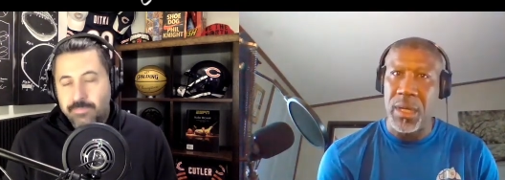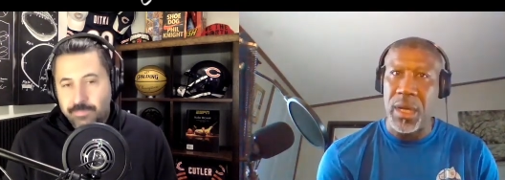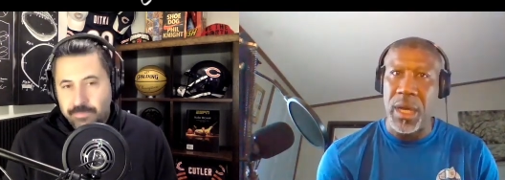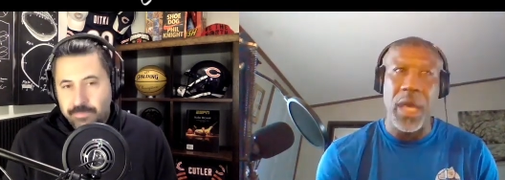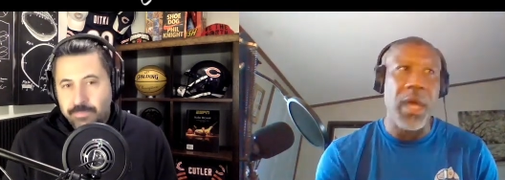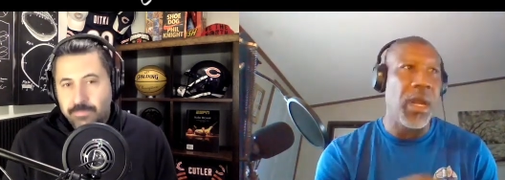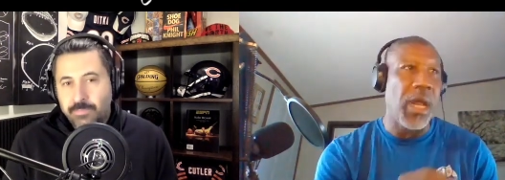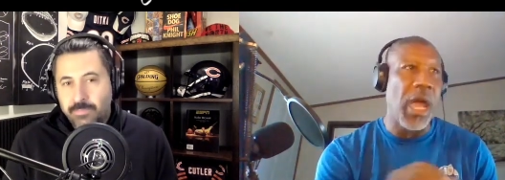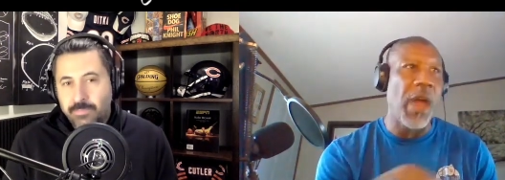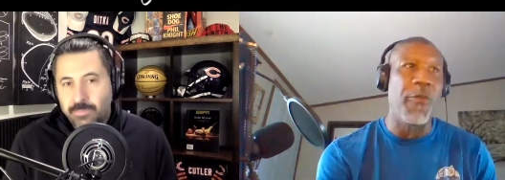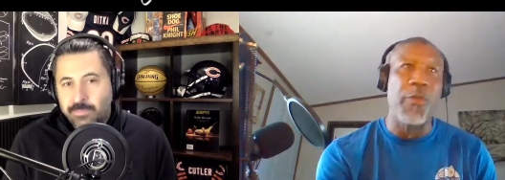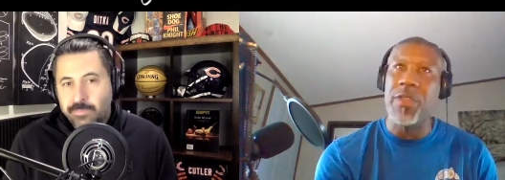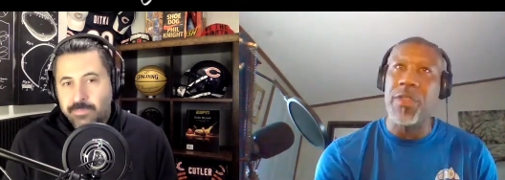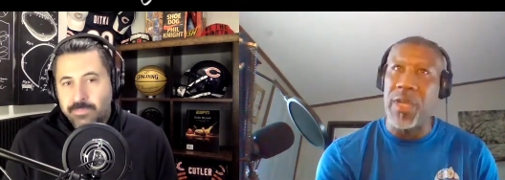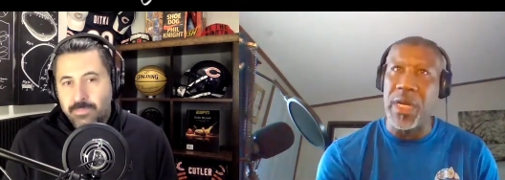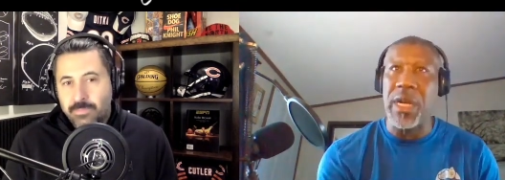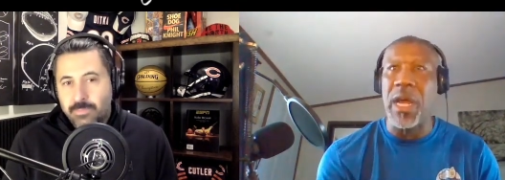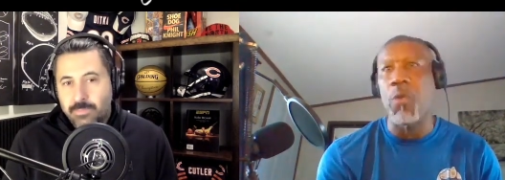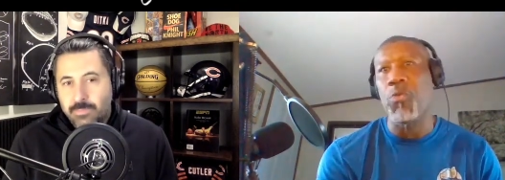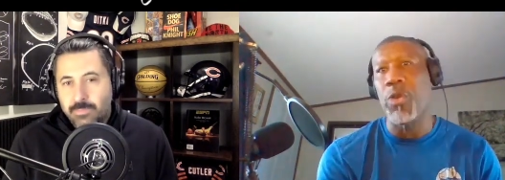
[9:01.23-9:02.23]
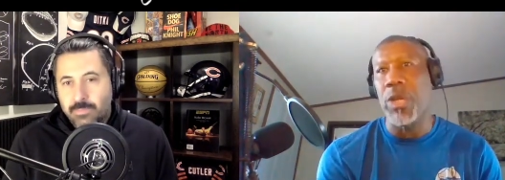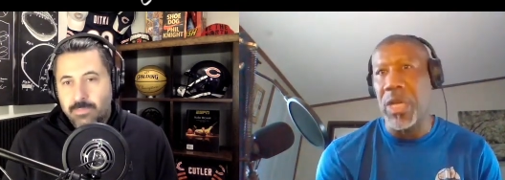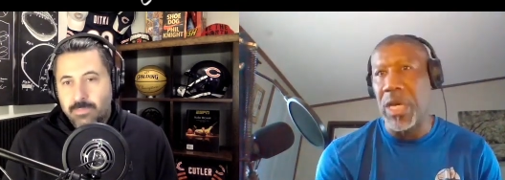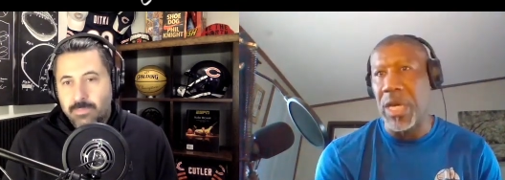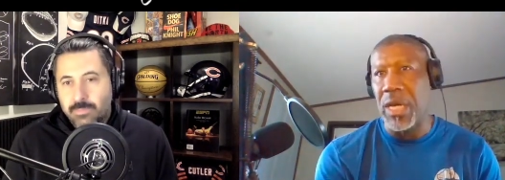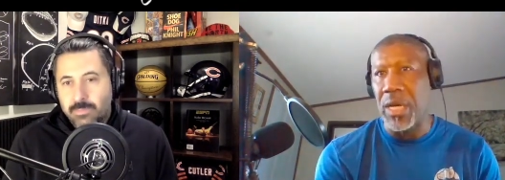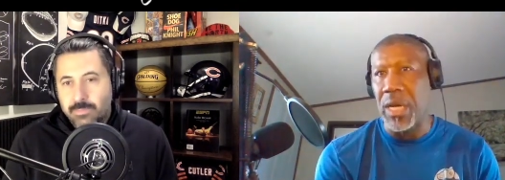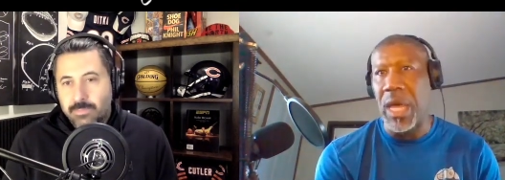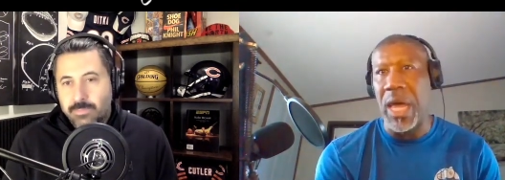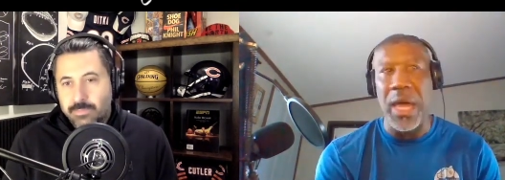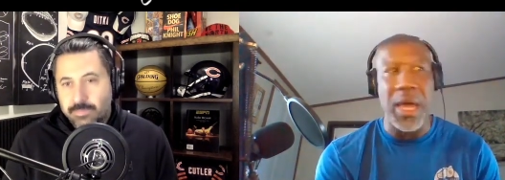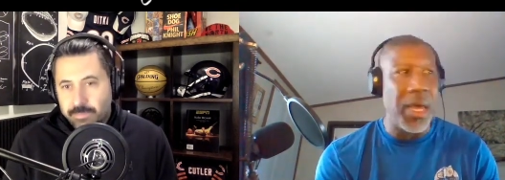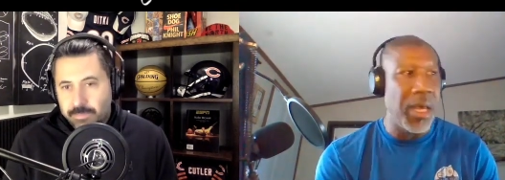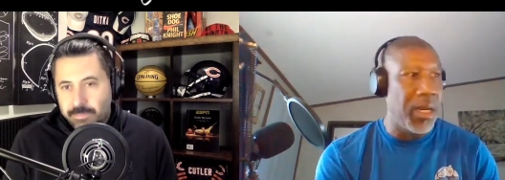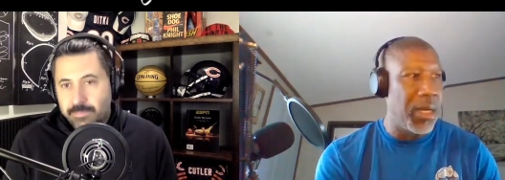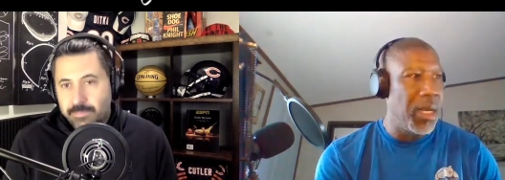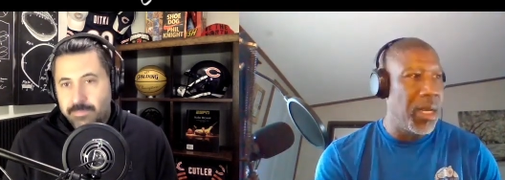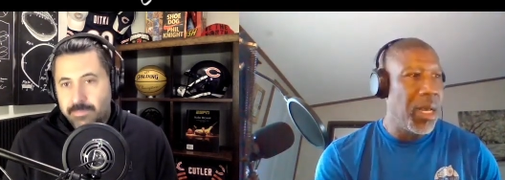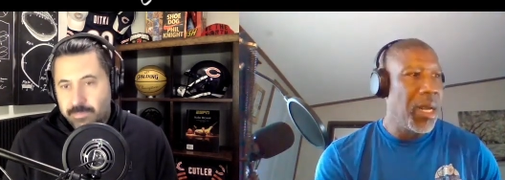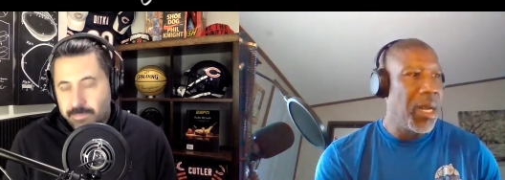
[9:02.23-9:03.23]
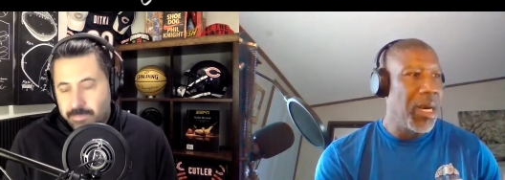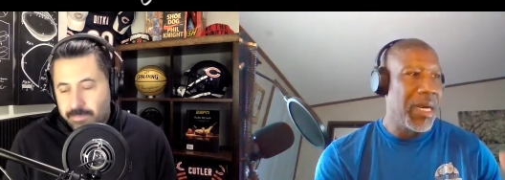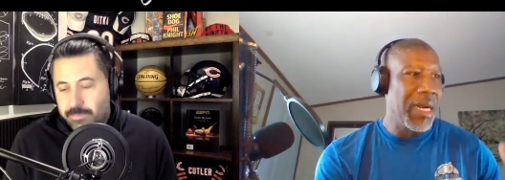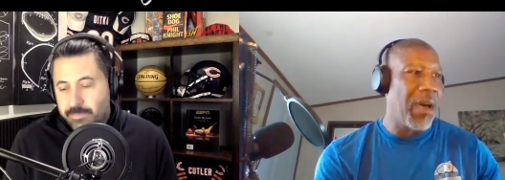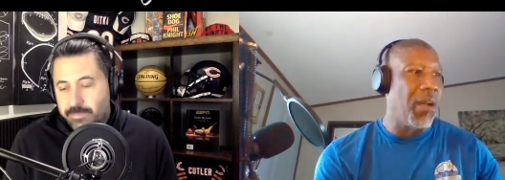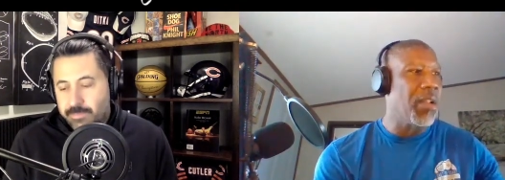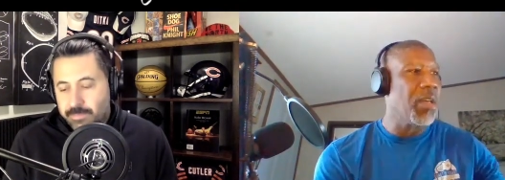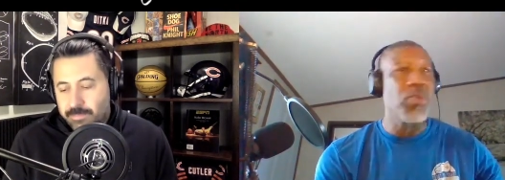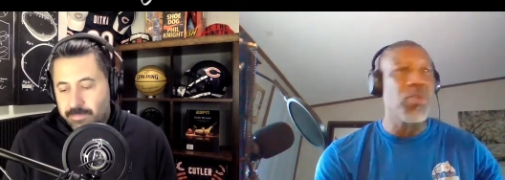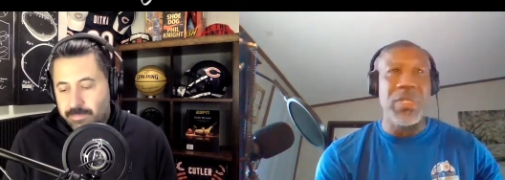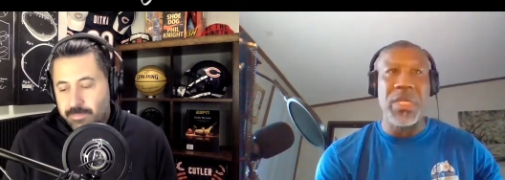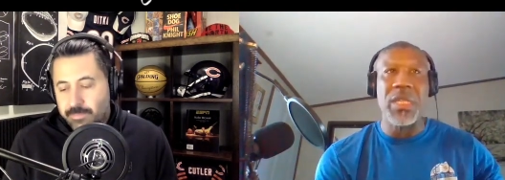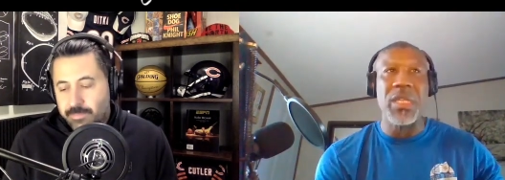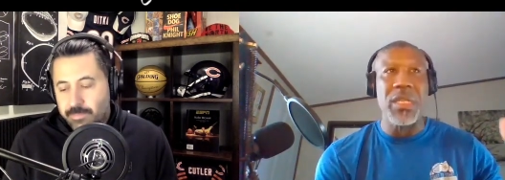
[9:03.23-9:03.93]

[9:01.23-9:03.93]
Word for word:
Speaker 1: in everything that we did. And not only was he the